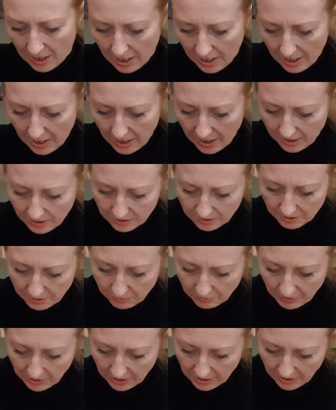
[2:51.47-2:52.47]
and
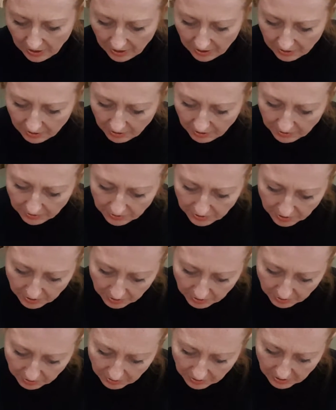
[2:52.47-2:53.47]
we are going
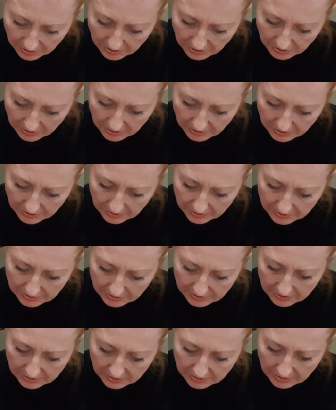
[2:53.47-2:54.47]
to
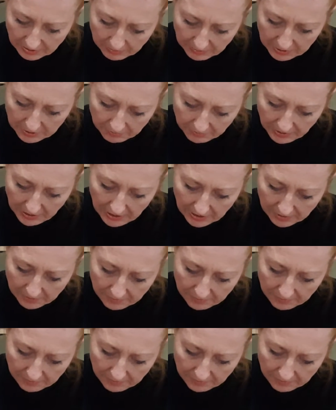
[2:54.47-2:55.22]
stab it up here.